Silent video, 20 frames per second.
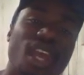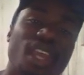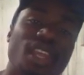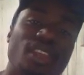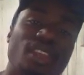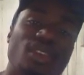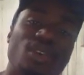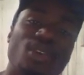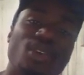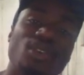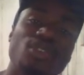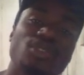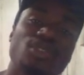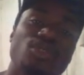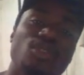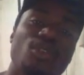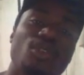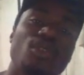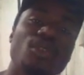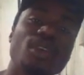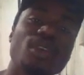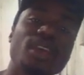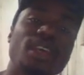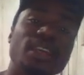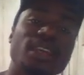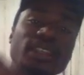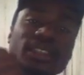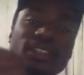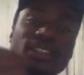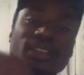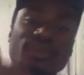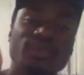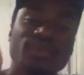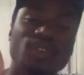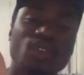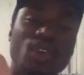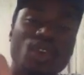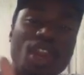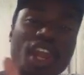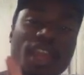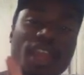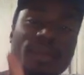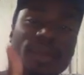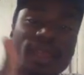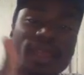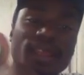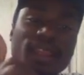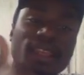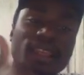and also subscribe and